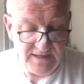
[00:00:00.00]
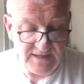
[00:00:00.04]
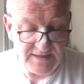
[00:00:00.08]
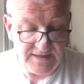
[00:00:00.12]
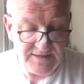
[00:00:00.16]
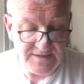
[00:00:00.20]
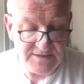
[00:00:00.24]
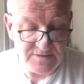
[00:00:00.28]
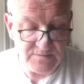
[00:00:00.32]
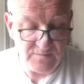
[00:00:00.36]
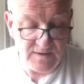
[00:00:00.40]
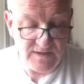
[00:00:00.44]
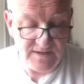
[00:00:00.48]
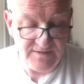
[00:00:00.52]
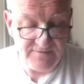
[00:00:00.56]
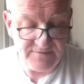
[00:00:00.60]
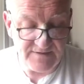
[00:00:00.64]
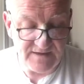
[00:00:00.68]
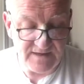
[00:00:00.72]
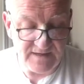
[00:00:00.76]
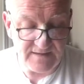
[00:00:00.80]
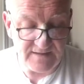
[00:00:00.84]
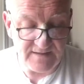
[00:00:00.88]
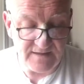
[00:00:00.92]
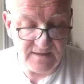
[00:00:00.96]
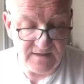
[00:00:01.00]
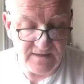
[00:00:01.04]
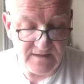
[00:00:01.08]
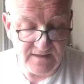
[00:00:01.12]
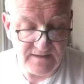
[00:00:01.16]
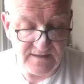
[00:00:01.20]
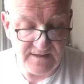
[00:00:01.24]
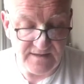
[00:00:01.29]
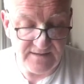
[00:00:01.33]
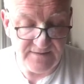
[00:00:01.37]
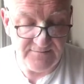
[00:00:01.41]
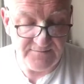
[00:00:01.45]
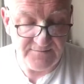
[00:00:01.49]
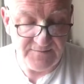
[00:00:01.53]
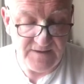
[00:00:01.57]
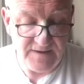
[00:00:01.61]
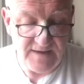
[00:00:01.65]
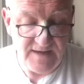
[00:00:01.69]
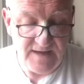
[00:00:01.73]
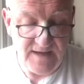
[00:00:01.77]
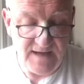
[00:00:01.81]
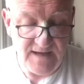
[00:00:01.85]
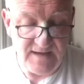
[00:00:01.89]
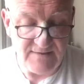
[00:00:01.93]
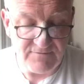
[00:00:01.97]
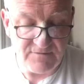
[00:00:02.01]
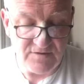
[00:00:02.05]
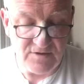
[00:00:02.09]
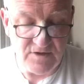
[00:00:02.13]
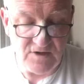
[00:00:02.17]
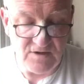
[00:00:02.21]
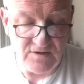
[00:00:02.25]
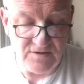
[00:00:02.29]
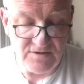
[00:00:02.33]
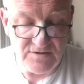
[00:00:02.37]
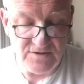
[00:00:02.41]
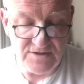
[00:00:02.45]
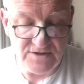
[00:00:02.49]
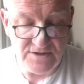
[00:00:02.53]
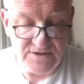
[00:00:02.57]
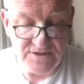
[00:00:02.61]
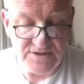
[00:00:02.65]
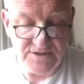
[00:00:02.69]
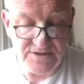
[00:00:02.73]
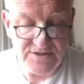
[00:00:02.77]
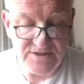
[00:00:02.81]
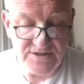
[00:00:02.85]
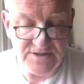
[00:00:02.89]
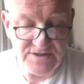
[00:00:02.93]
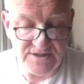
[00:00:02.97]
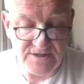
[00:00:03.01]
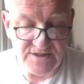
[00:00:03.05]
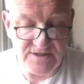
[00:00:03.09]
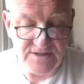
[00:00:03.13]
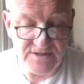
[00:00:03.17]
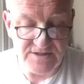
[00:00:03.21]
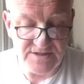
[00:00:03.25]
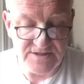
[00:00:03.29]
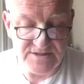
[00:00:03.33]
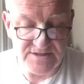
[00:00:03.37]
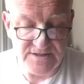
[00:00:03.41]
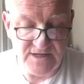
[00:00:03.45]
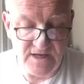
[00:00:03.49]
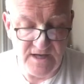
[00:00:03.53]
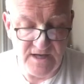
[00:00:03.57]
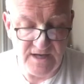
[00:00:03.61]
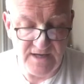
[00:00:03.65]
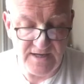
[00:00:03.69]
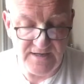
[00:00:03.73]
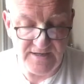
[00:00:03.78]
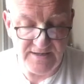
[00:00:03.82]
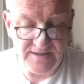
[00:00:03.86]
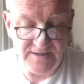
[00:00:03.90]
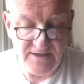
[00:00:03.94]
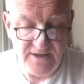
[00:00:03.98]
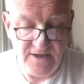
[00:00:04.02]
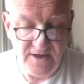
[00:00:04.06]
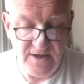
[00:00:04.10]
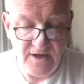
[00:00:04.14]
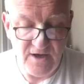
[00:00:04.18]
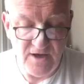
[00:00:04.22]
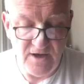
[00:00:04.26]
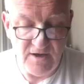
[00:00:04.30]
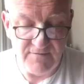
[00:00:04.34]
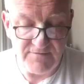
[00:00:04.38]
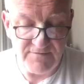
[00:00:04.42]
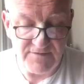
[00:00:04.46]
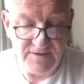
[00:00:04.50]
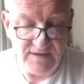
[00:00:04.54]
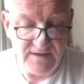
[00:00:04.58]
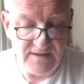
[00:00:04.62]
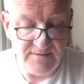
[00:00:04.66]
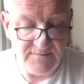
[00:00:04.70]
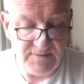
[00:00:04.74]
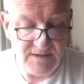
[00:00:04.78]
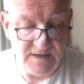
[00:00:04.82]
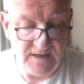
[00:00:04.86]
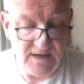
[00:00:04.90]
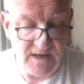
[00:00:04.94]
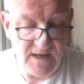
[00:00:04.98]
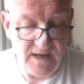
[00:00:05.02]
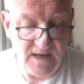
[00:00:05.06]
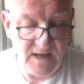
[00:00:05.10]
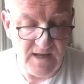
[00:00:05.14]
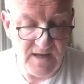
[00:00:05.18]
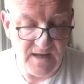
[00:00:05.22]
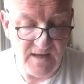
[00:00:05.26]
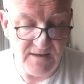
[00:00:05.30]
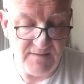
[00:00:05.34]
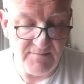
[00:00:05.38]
and his wife Gandhari have gone to the southern side of the Himalaya